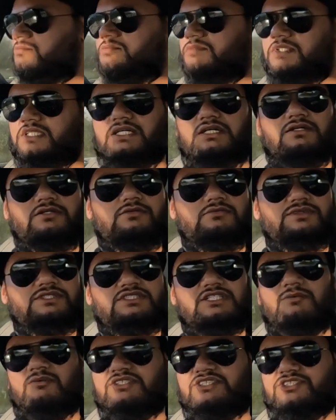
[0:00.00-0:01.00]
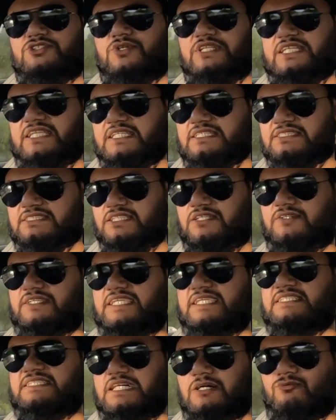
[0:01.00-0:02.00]
Oops, someone's joining in, so kick
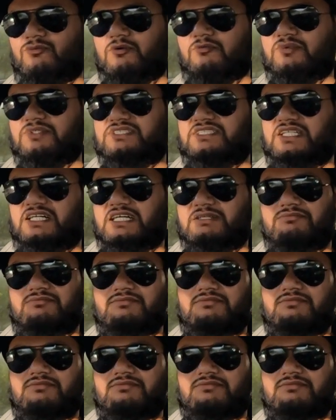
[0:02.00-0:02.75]
down one more time.